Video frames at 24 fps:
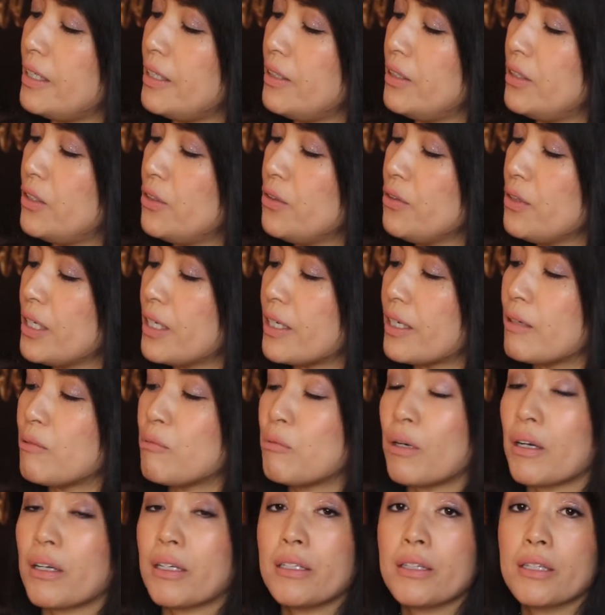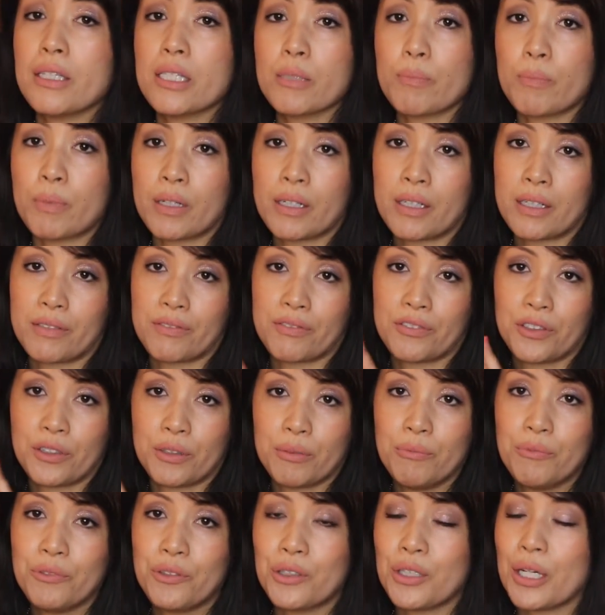knew that I wanted this
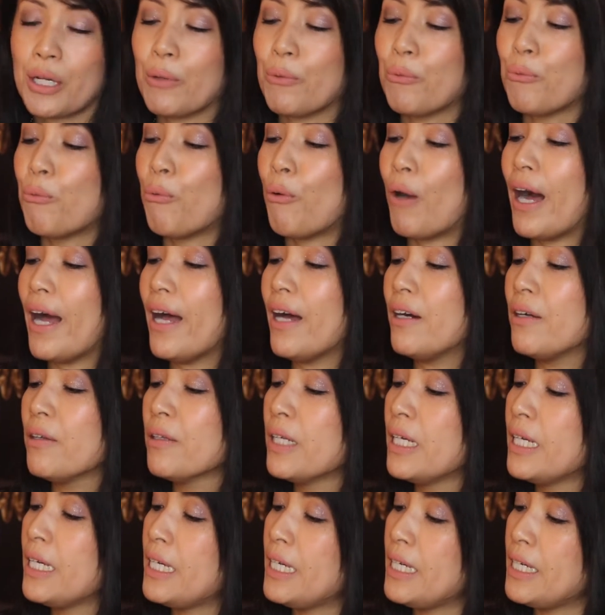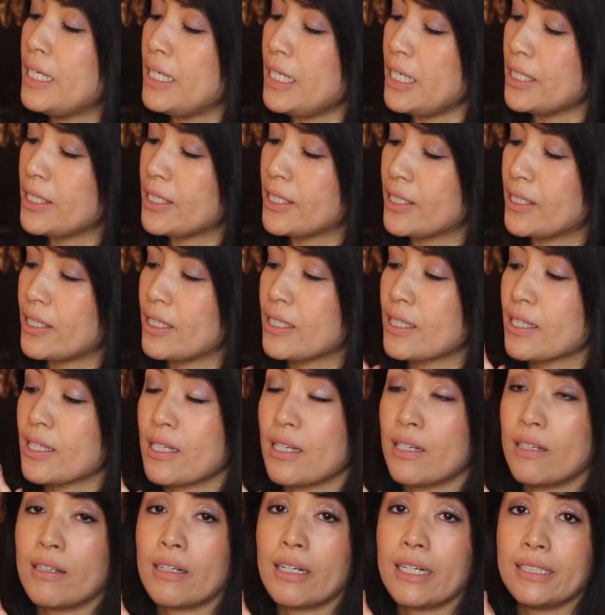perfume for a while. It's just
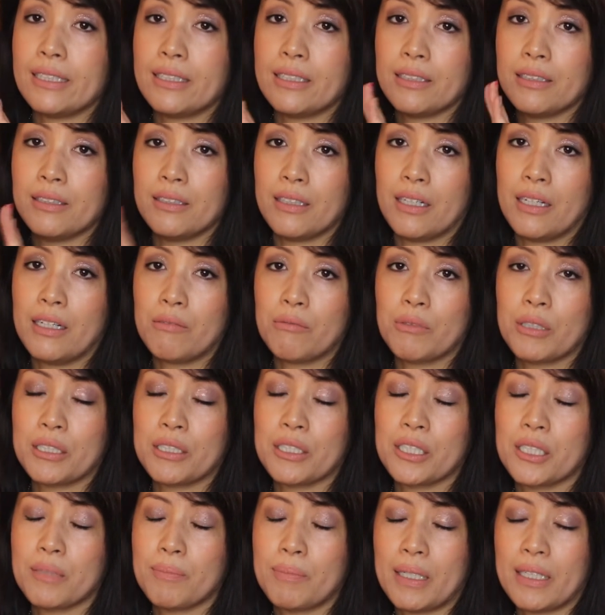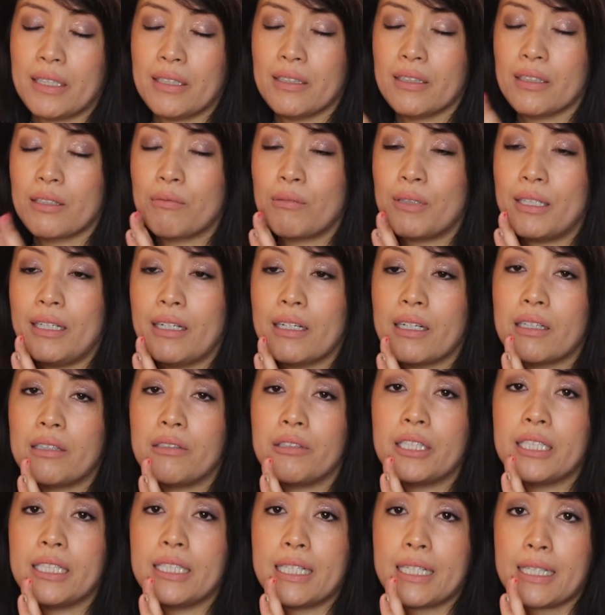that I did not want to spend
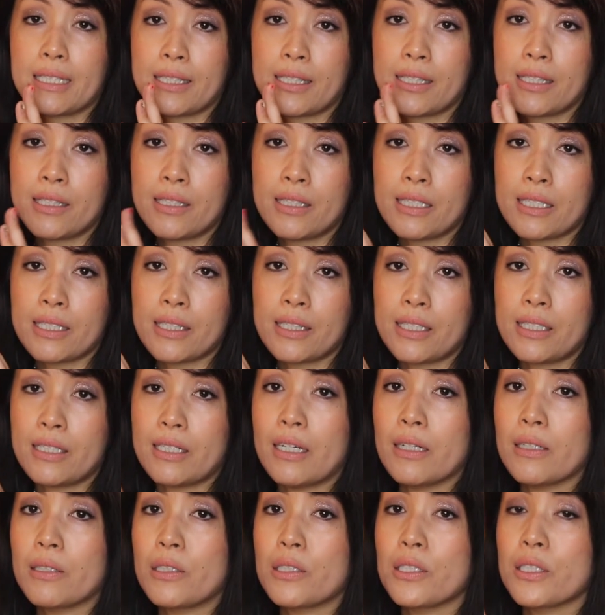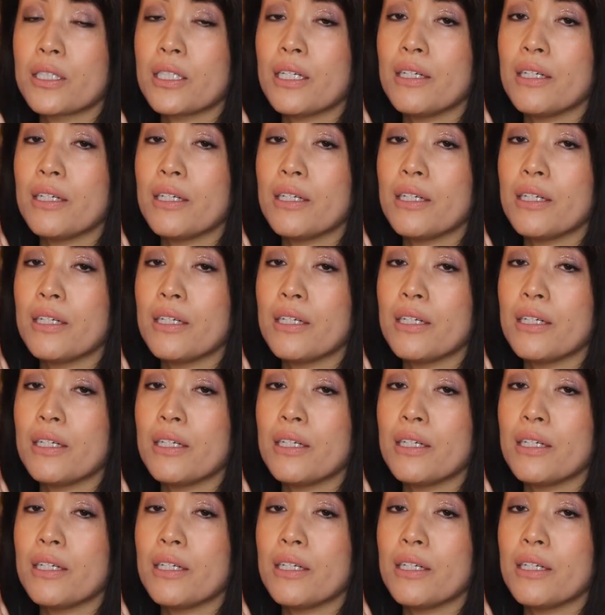$360